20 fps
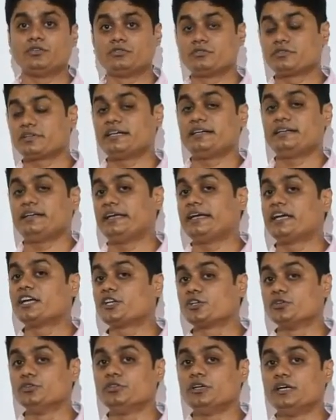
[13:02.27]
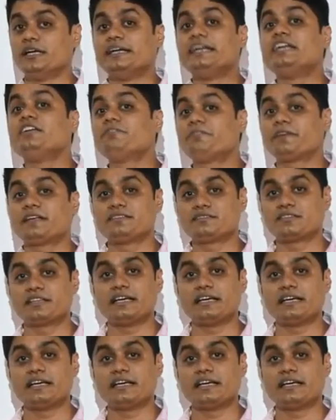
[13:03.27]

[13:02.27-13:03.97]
Don't write negative difference,